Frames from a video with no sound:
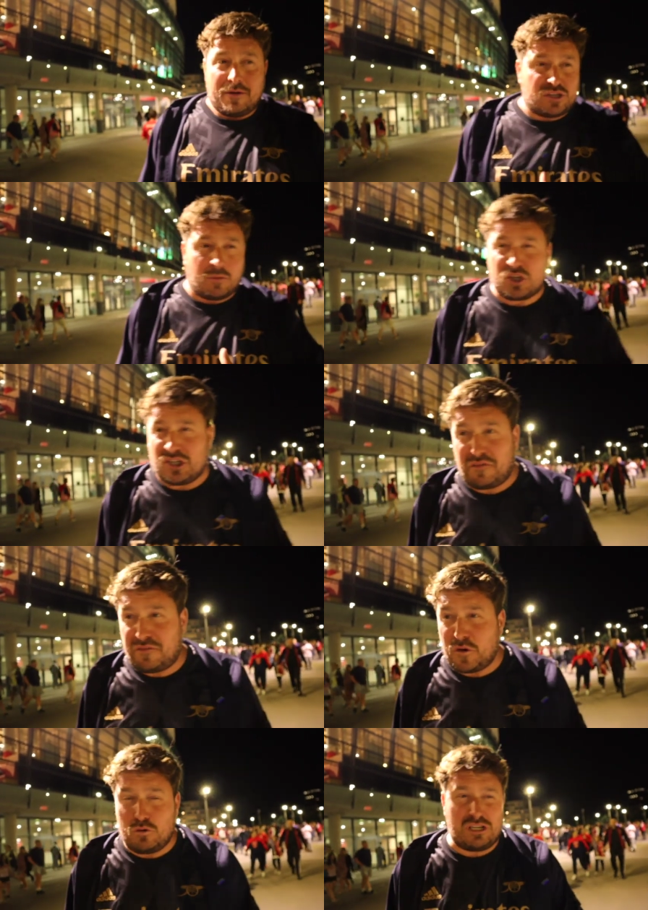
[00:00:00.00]
Someone's
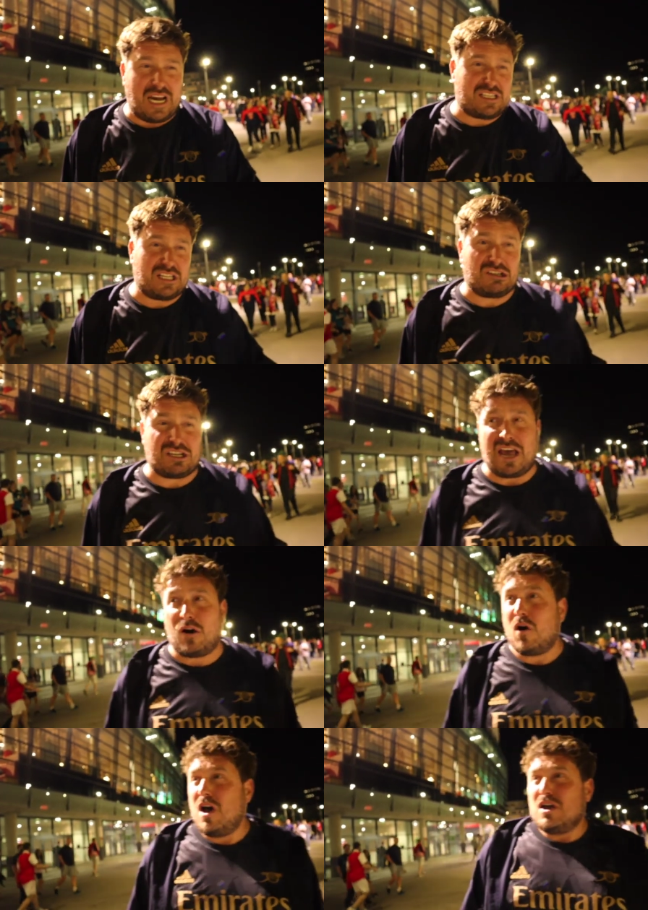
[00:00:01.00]
enthusiastic as
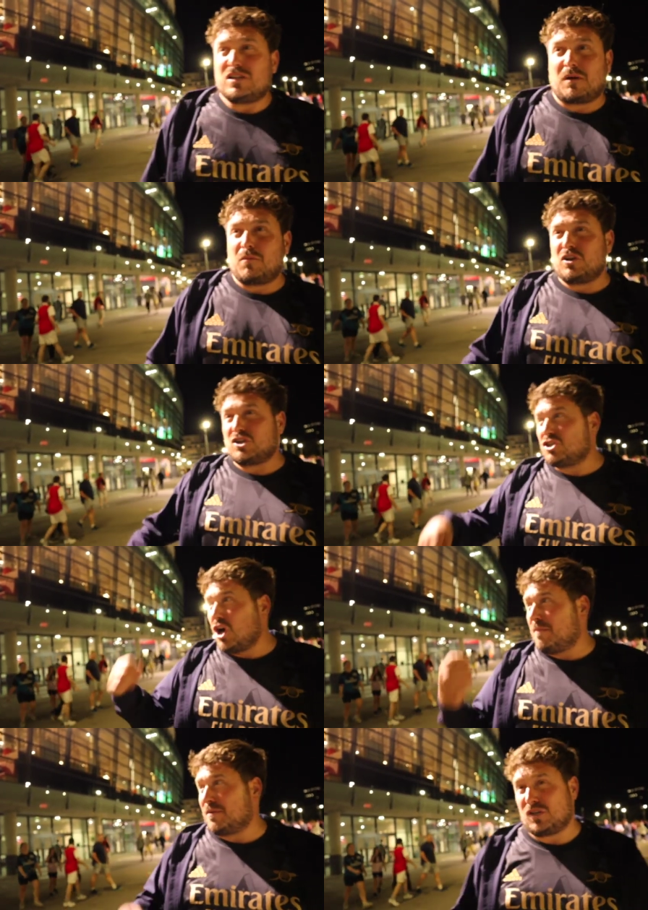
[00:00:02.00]
hell, someone that's
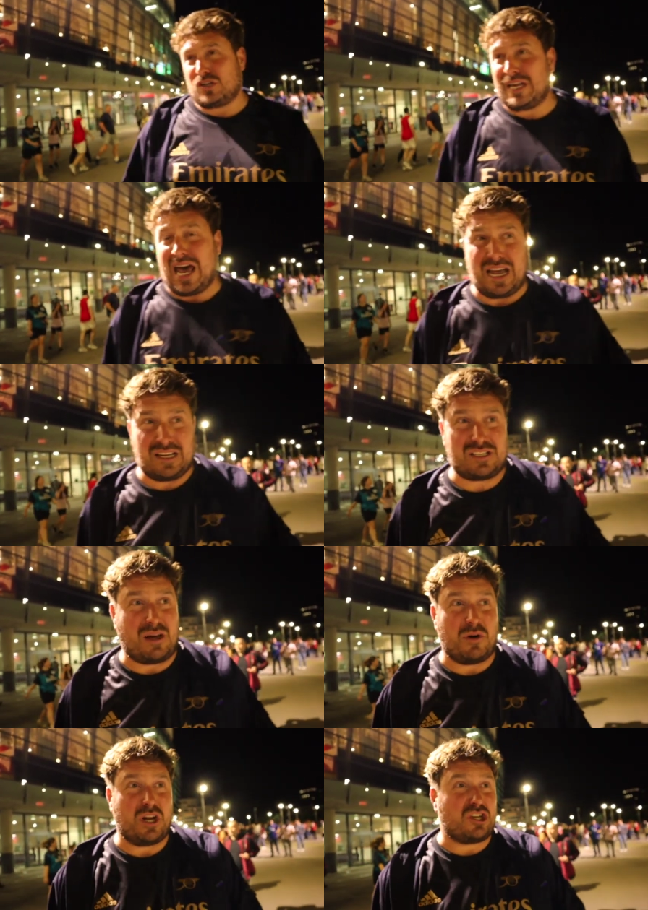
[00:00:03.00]
sharp as a tack, and
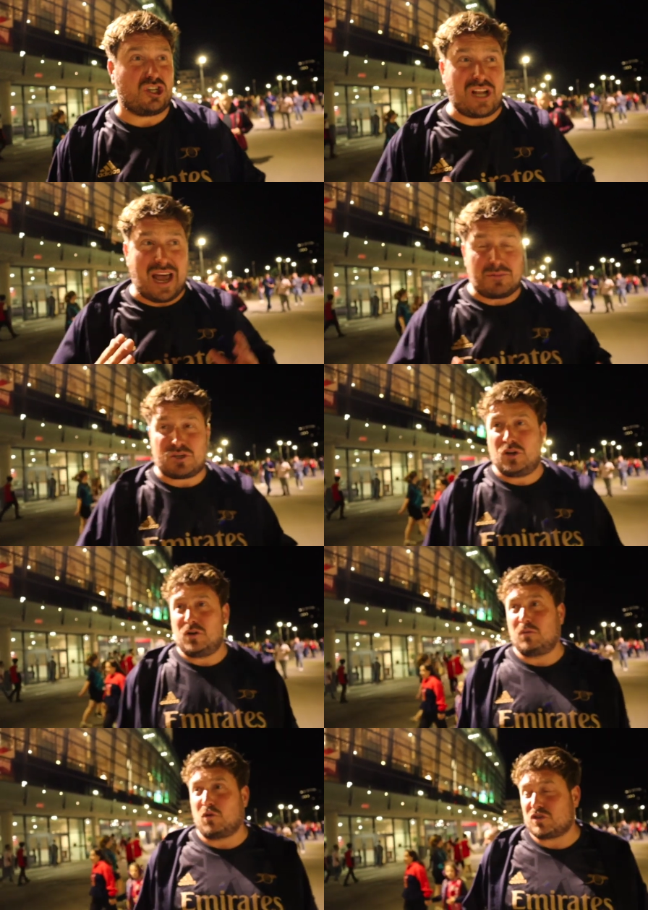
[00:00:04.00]
someone that just
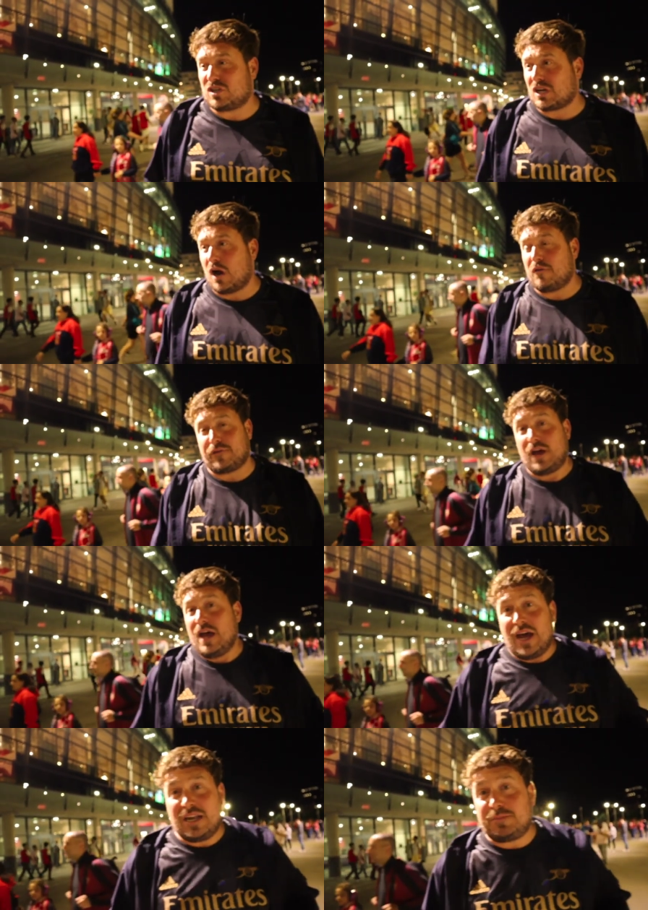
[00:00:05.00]
absolutely wants to go for it
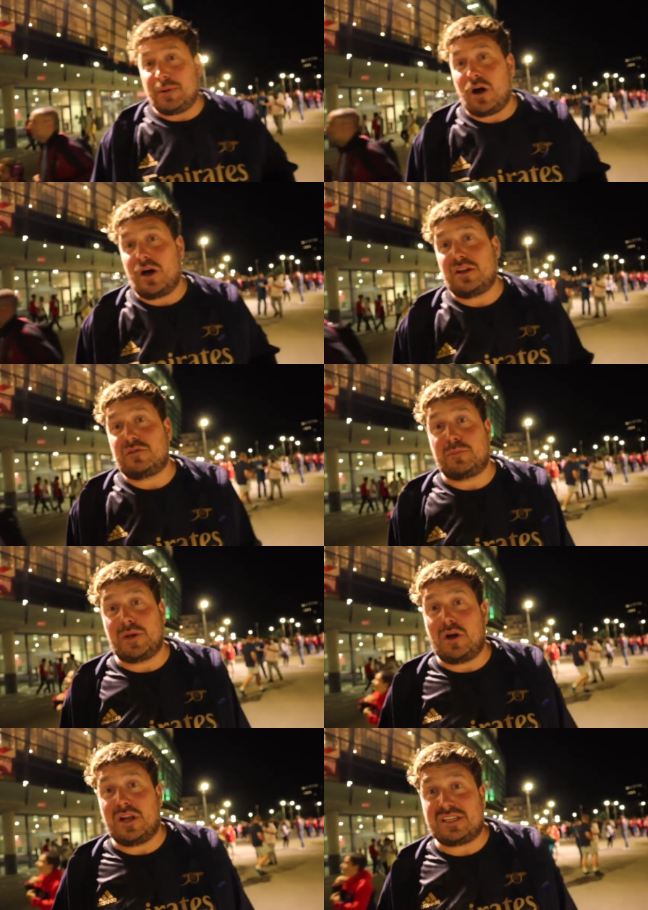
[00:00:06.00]
and is behind the
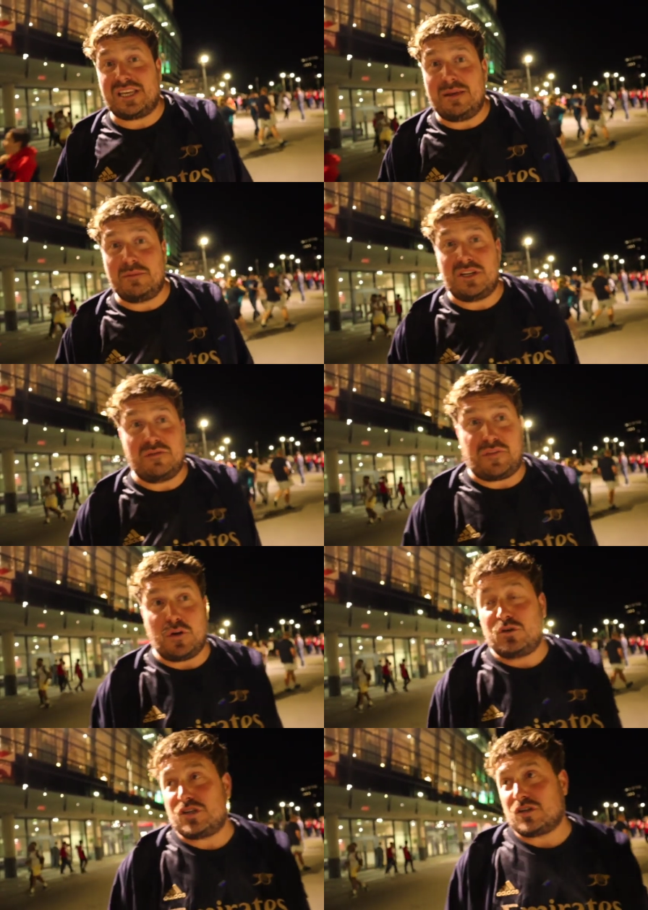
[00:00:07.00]
behind the team and
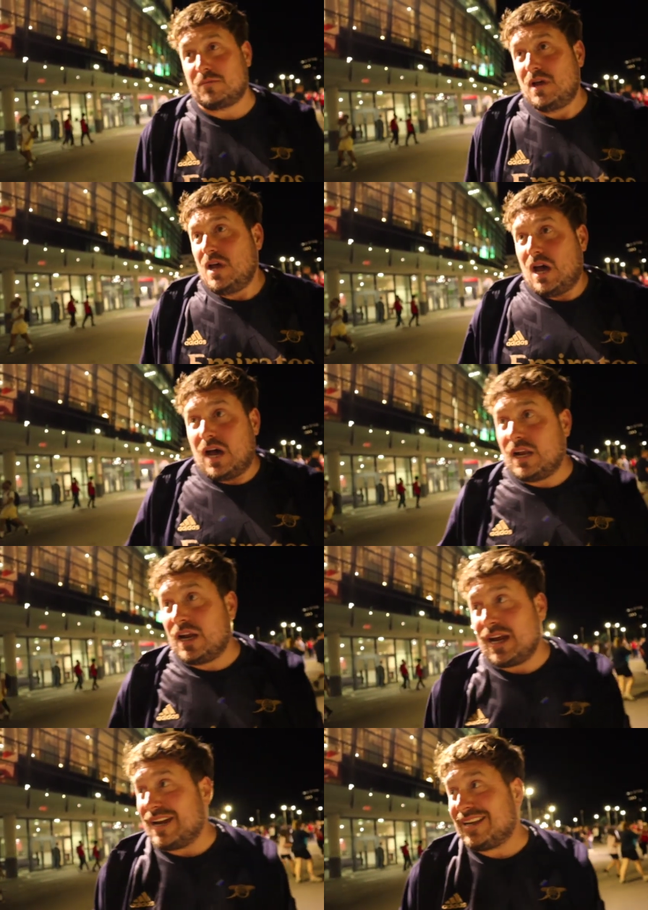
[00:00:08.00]
infuses them and,
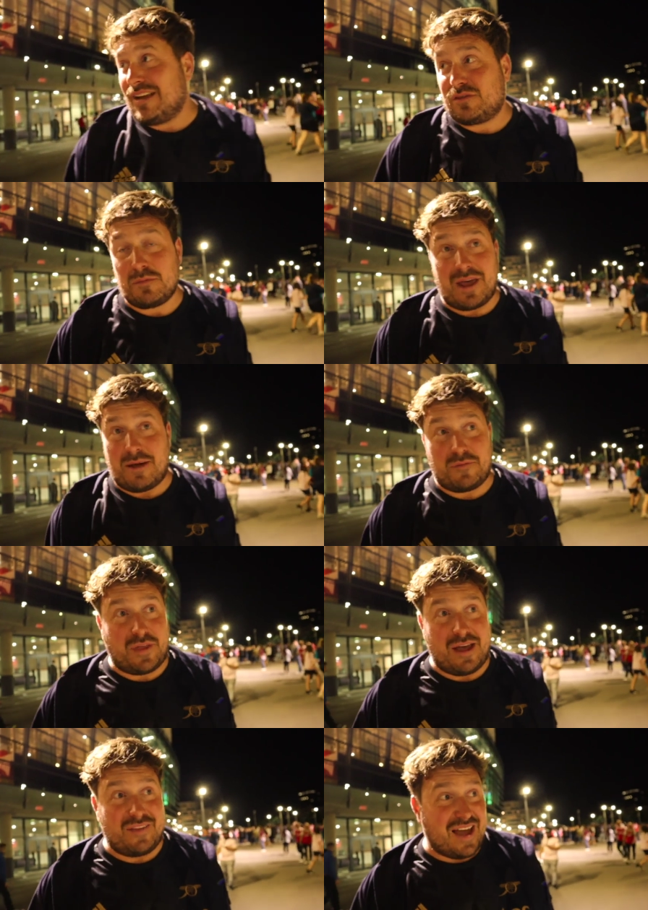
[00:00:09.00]
and, and gives them that,
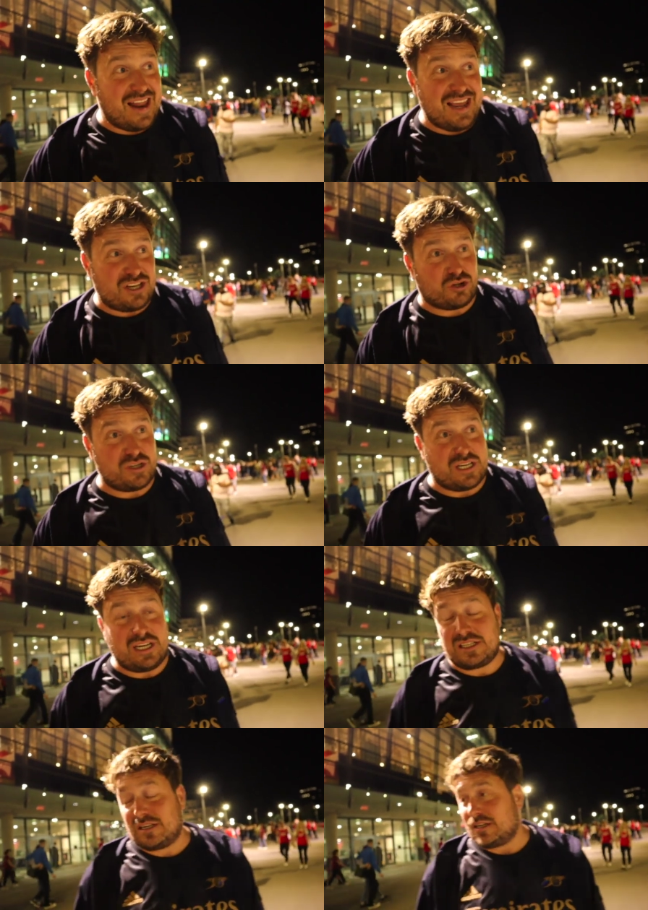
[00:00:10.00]
that, that
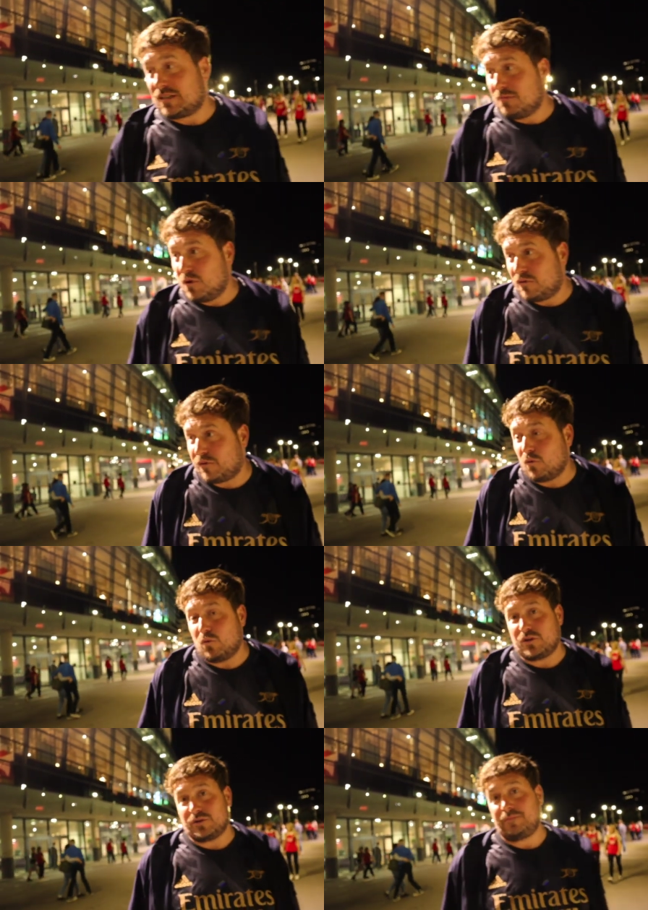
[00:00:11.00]
electricity to, to move forward.